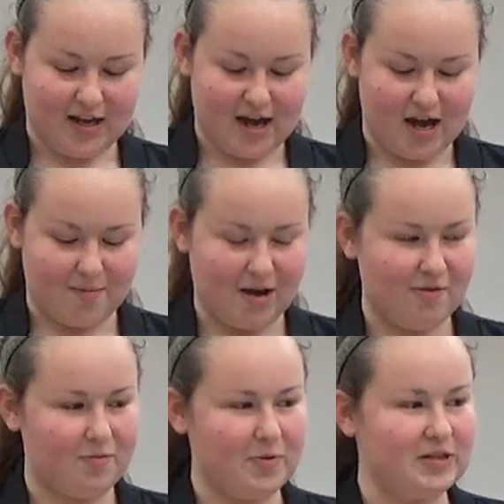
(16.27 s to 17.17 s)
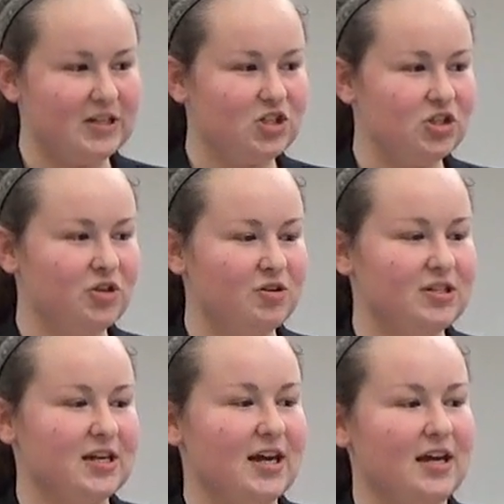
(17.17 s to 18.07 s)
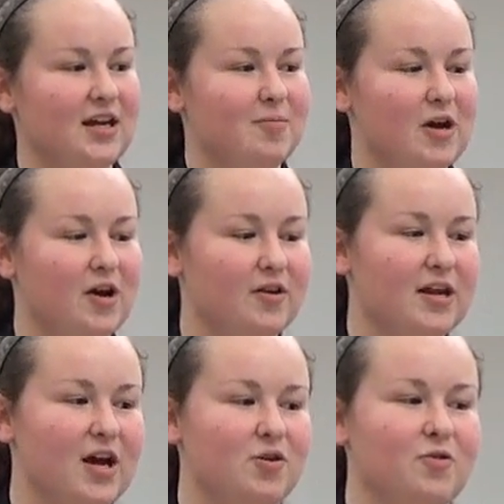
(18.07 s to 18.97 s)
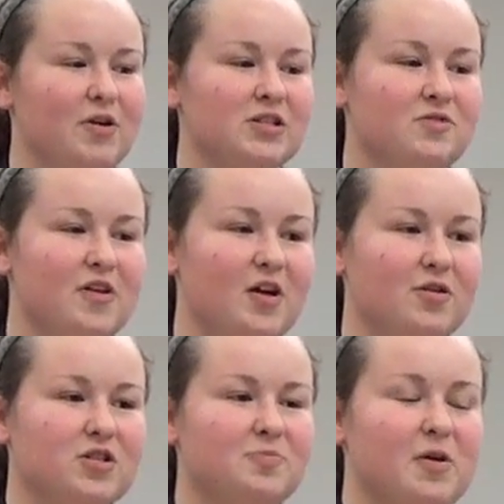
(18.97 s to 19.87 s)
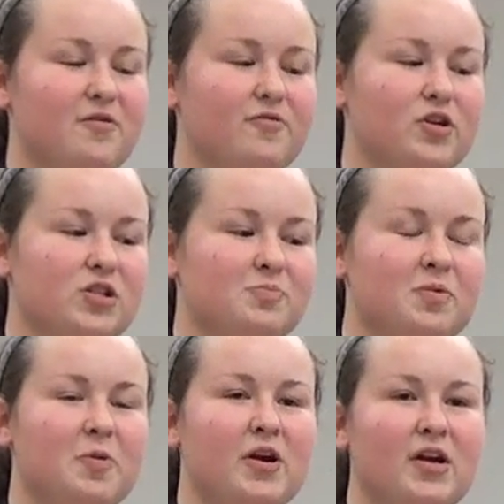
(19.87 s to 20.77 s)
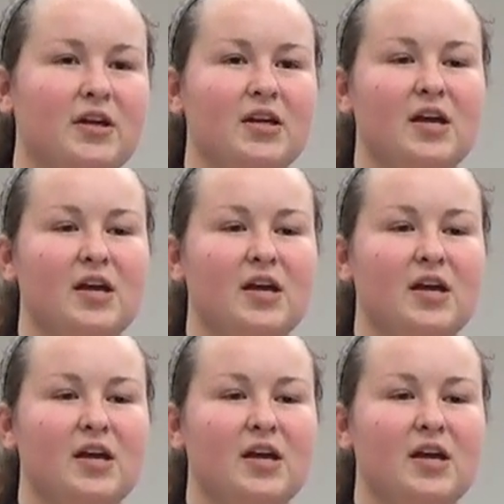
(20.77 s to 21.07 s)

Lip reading: I will be teaching you today about how to arrange flowers by first preparing